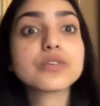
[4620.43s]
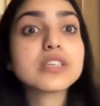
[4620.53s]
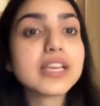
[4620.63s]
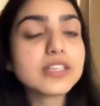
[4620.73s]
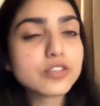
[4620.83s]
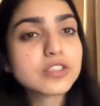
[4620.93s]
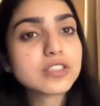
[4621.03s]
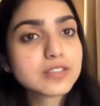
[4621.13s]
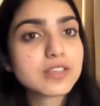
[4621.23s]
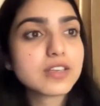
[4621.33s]
you'd like to
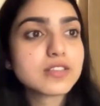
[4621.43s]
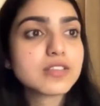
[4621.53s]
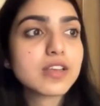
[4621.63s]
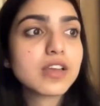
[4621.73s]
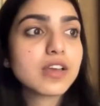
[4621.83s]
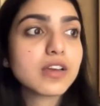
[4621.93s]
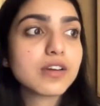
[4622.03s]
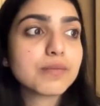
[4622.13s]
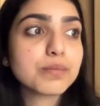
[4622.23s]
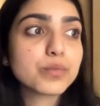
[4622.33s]
discuss,
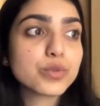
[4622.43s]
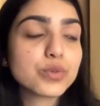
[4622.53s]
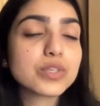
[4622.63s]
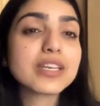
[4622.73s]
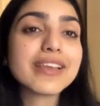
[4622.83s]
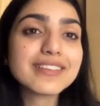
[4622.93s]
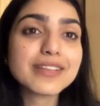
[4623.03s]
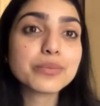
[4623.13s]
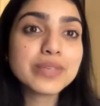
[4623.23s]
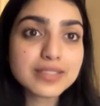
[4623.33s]
you'd like
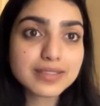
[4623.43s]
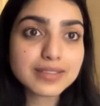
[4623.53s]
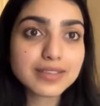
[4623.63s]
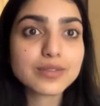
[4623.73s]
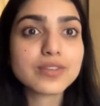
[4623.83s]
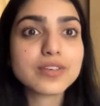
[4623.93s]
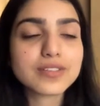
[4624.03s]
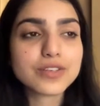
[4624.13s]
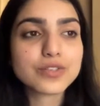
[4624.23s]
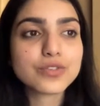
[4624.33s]
that we discuss on the
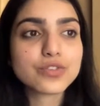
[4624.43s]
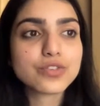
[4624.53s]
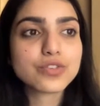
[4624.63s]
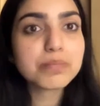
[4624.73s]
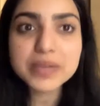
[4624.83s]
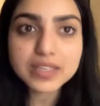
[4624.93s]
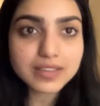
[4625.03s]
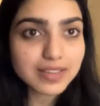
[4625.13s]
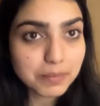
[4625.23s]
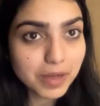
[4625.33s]
discussion stream,
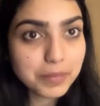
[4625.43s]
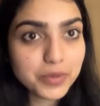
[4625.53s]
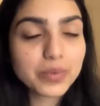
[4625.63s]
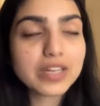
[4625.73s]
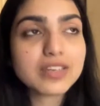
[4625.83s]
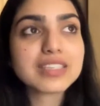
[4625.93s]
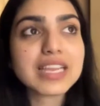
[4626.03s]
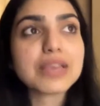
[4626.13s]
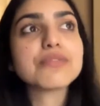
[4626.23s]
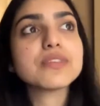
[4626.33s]
pick them up and we'll
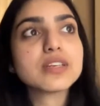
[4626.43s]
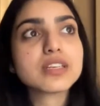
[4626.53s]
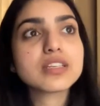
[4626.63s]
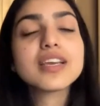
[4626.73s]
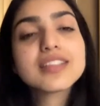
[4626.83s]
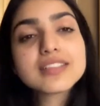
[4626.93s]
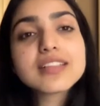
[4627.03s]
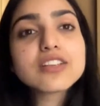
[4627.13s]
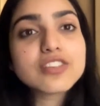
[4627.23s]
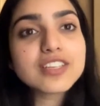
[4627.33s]
definitely.
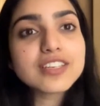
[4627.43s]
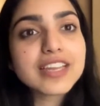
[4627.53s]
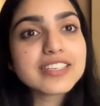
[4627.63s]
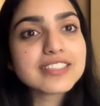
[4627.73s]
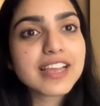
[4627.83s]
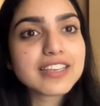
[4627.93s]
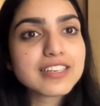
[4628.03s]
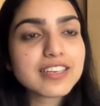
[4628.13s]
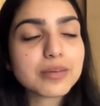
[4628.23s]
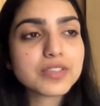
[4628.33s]
This is actually a nice
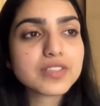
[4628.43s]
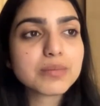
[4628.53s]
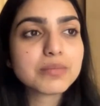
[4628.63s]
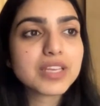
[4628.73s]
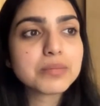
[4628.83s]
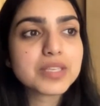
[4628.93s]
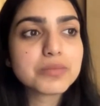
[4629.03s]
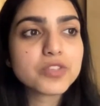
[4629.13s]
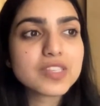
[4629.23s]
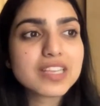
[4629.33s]
idea because sometimes
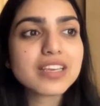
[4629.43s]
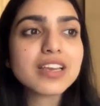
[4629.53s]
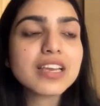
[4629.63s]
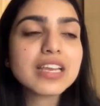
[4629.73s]
I'm just like,